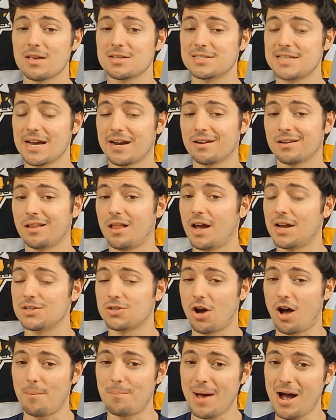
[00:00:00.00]
Second line,
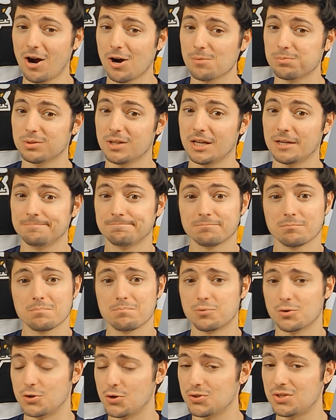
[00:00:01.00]
top power play,
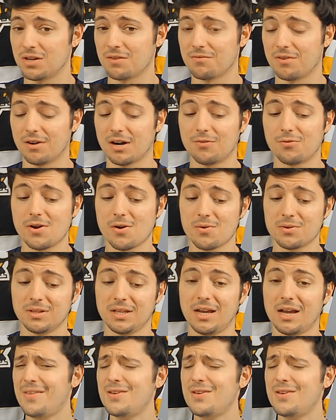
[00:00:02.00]
producing very frequently.